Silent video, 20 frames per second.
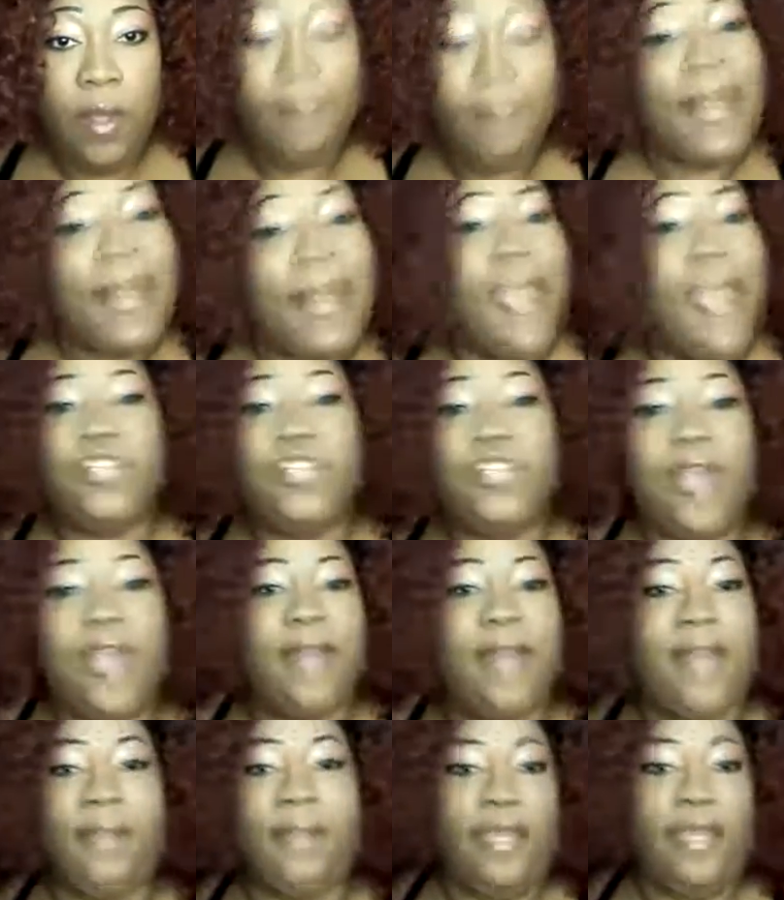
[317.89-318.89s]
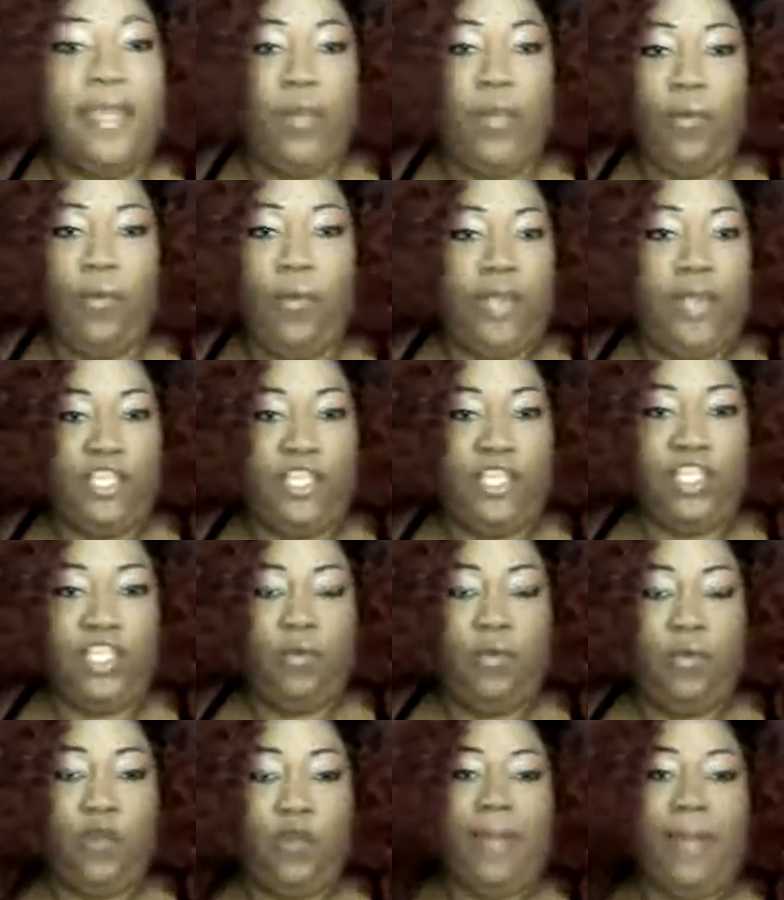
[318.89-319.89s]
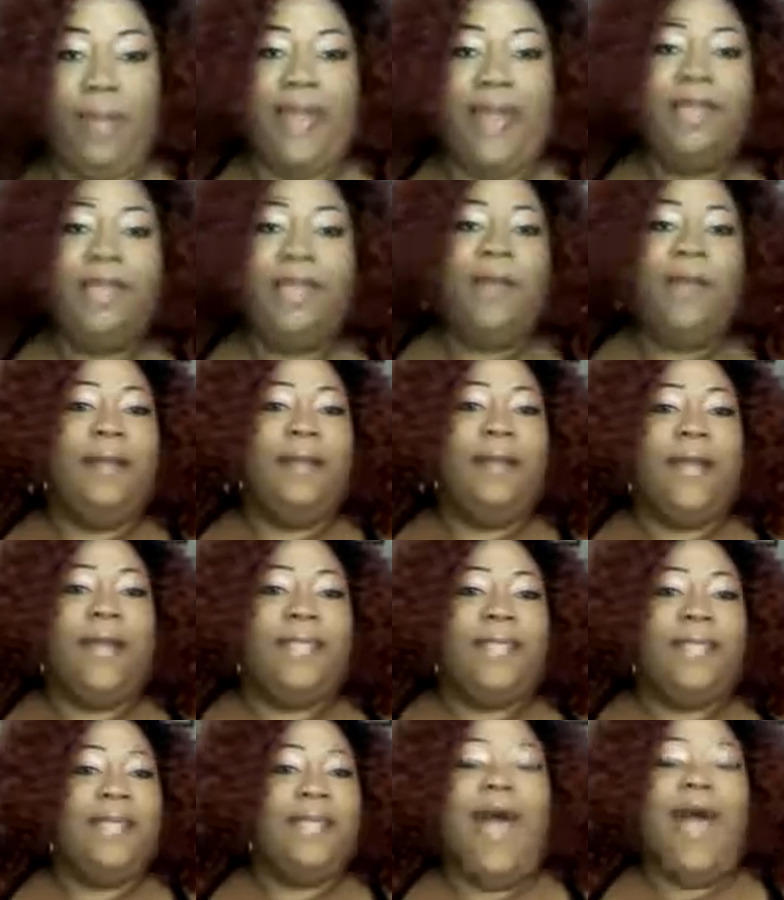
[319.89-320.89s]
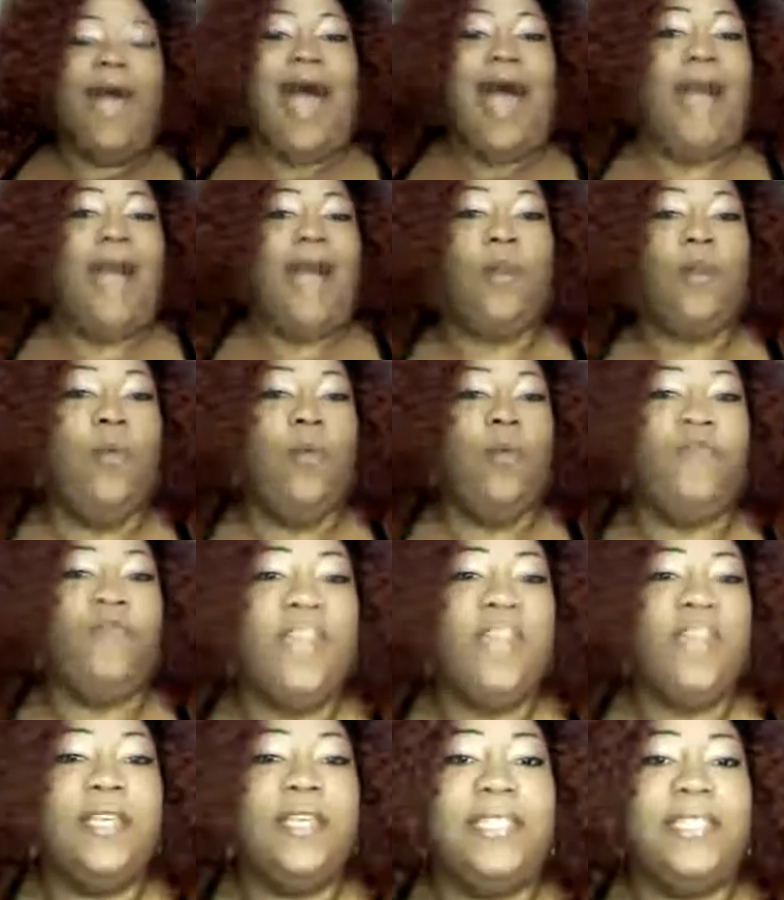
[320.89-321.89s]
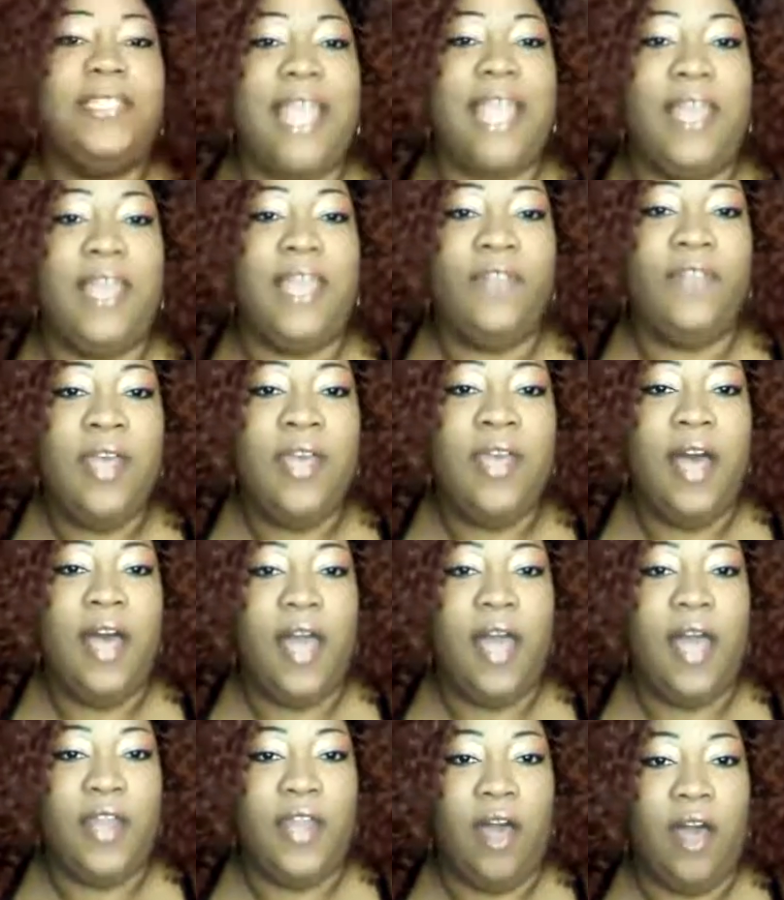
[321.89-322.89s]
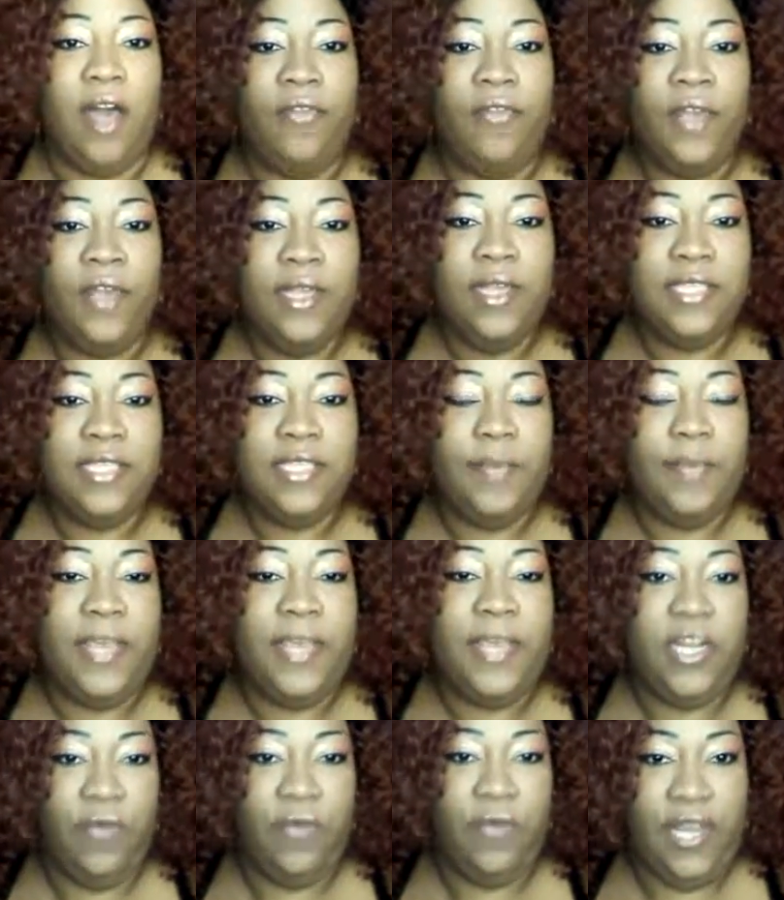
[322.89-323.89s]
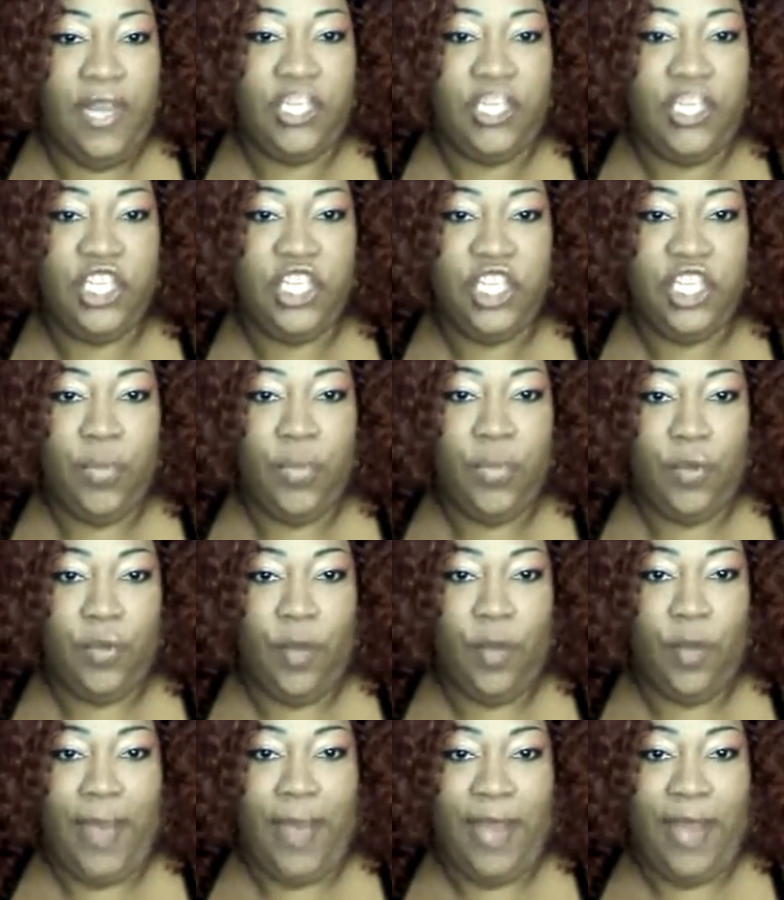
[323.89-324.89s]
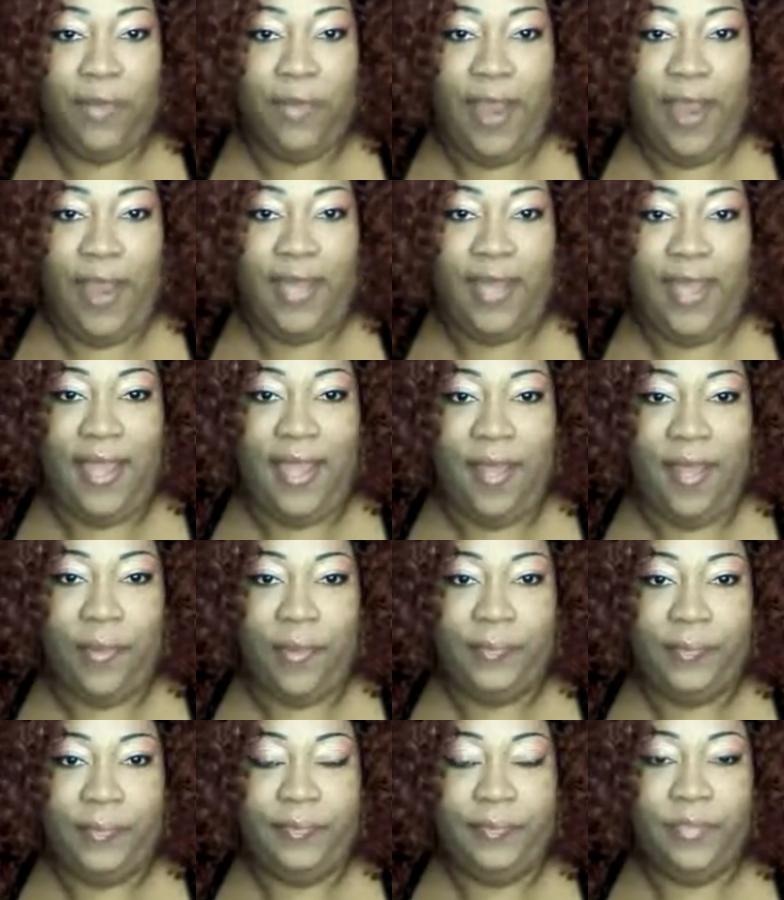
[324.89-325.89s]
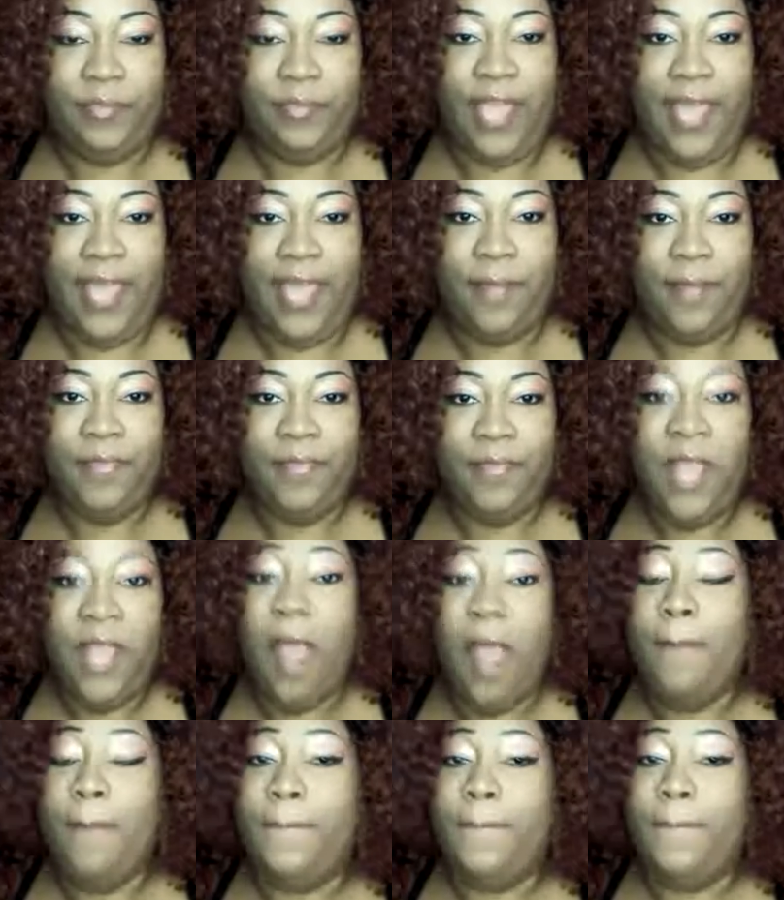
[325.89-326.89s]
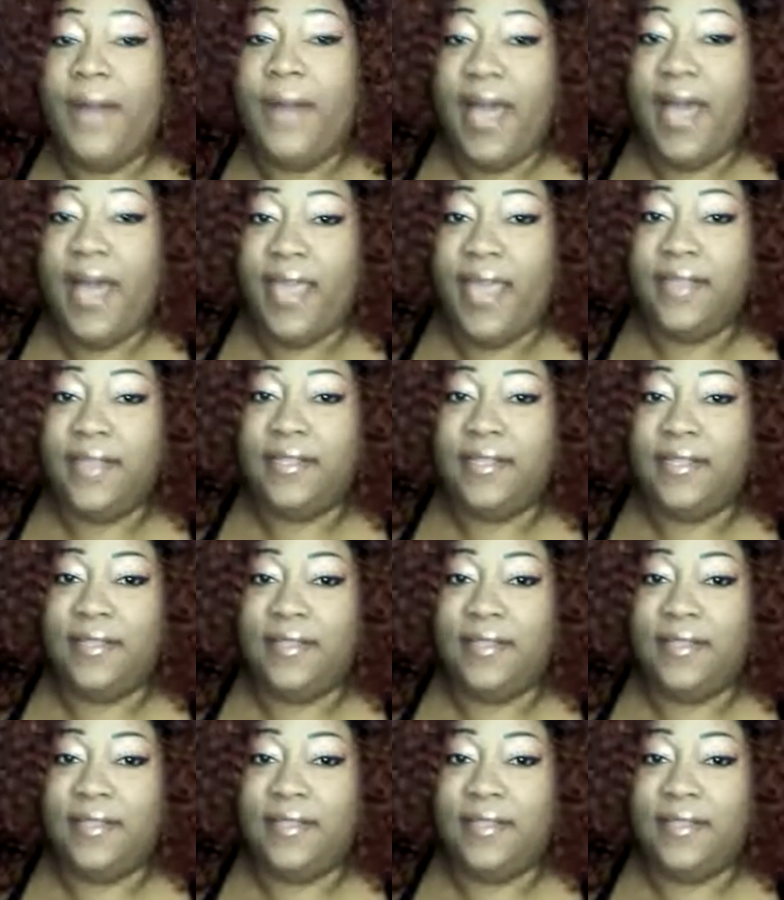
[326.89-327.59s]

But I ain't trying to be in no relationship with nobody because I don't feel safe enough to be in a relationship with nobody right now. Okay? But